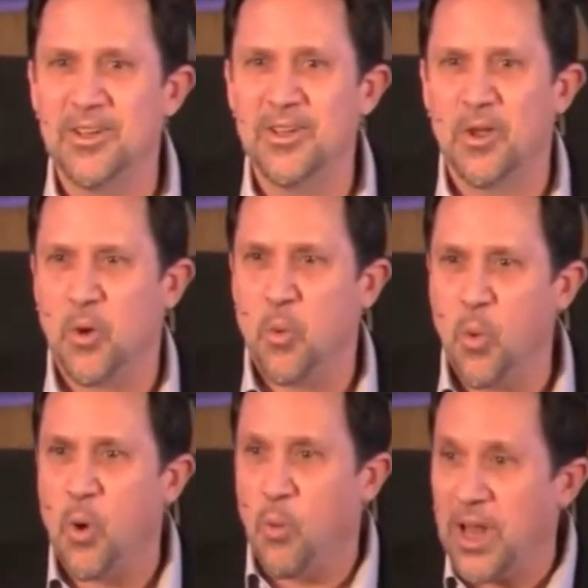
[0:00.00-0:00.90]

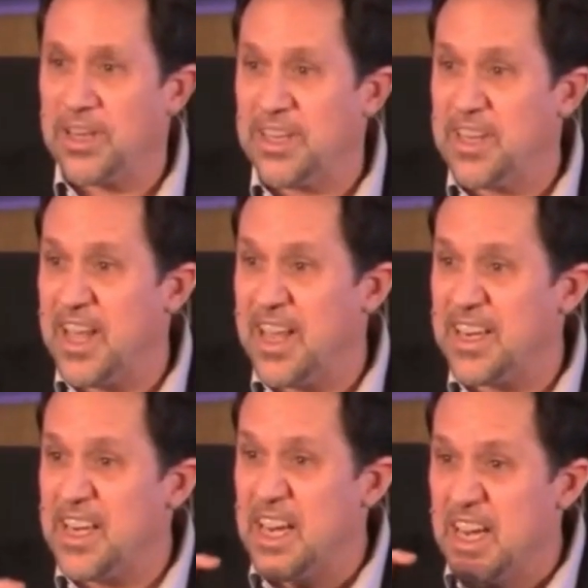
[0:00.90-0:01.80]
What then
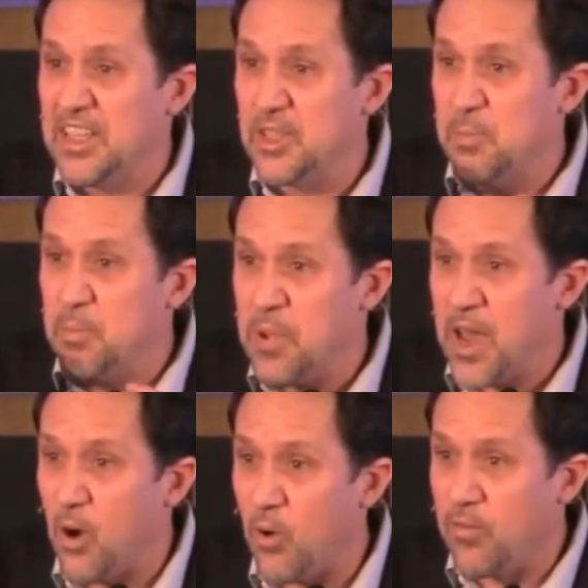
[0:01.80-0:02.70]
is
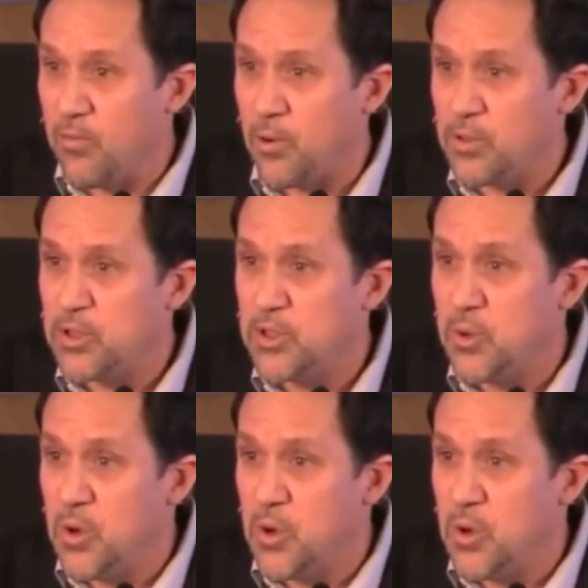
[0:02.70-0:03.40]
powerful to